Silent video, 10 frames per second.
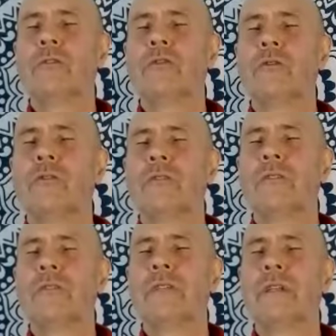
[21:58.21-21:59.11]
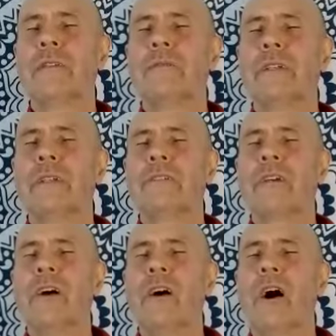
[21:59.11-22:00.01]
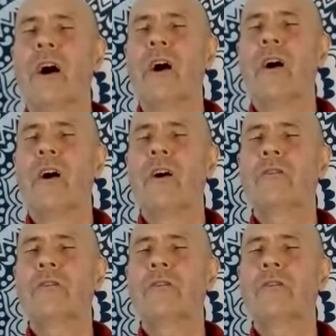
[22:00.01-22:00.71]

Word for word: jaw. If it's hard,